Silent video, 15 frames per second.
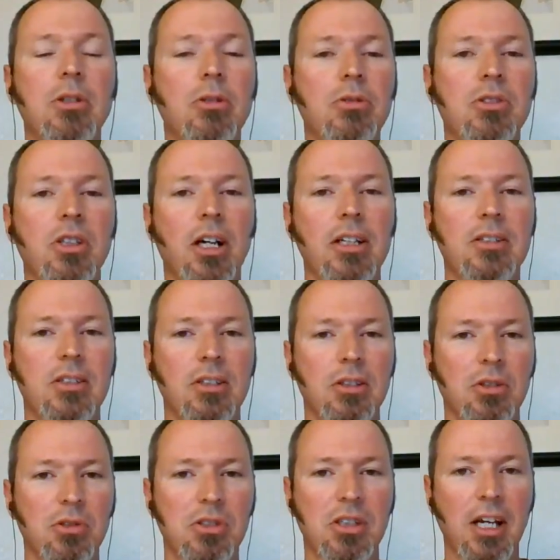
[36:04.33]
new sights and
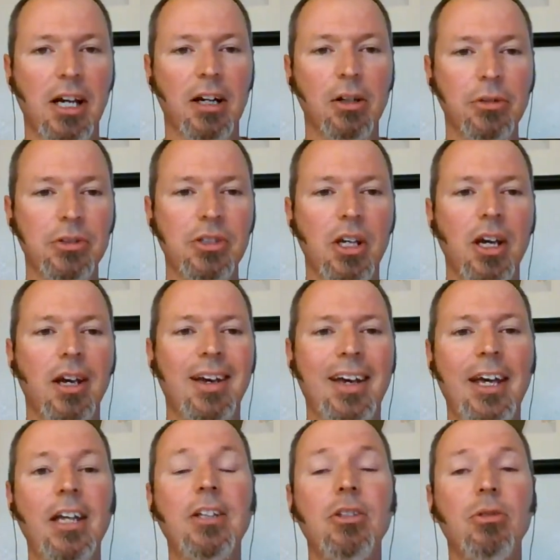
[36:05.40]
new sounds
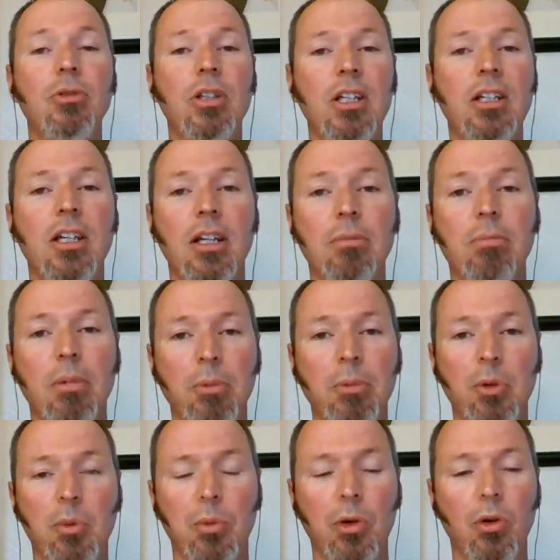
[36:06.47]
in unique and
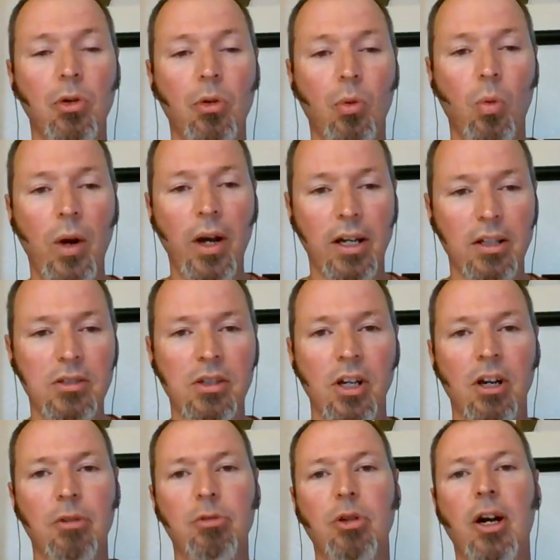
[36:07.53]
memorable ways
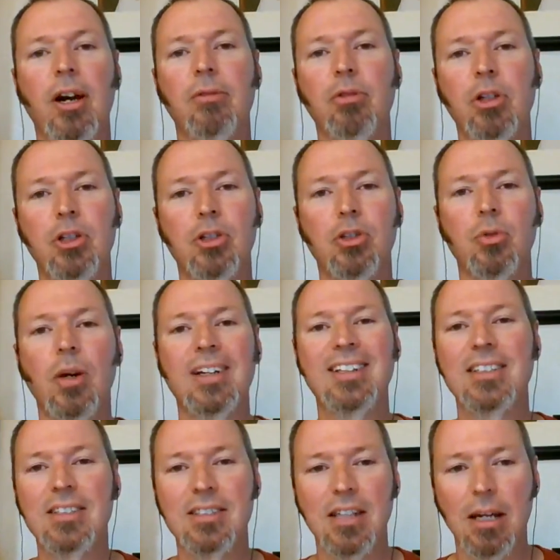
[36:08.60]
for every
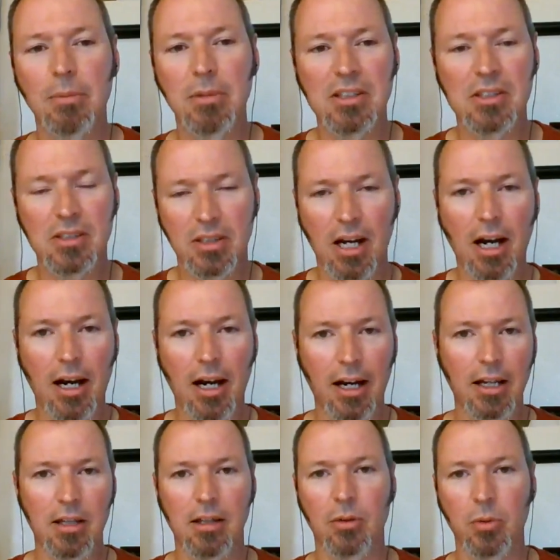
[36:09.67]
shredded salmon
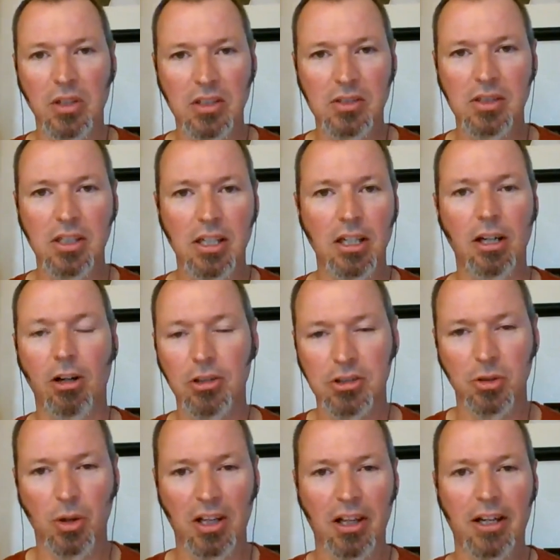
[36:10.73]
sky that we see
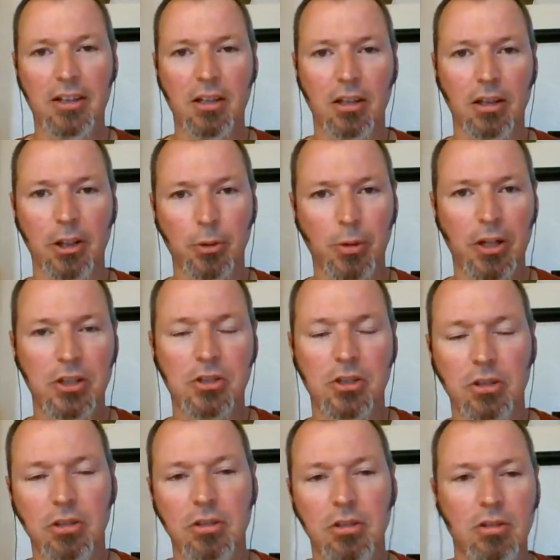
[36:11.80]
also i like the
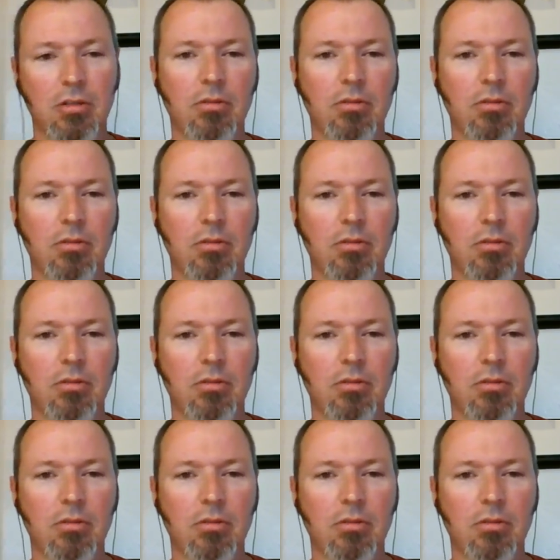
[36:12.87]
alliteration